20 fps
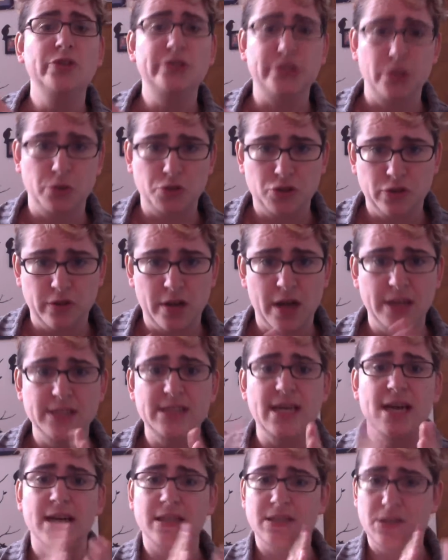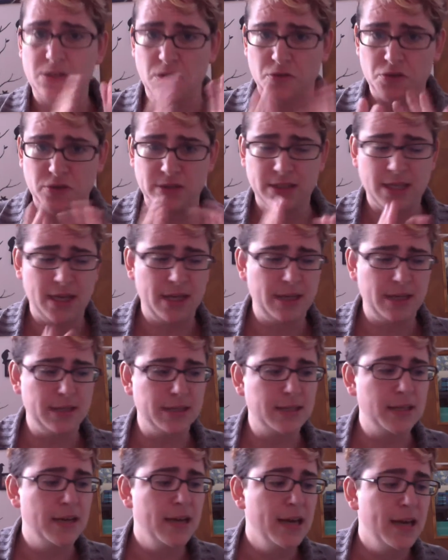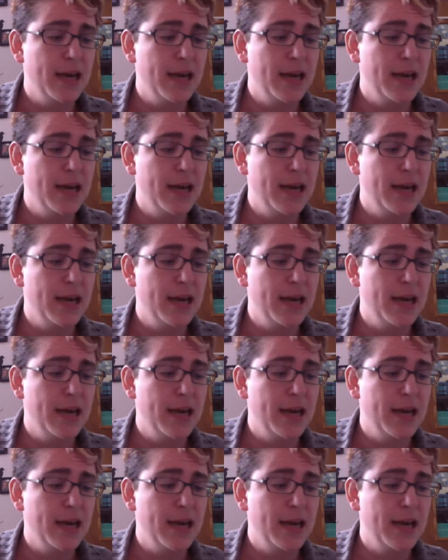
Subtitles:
social context, social science.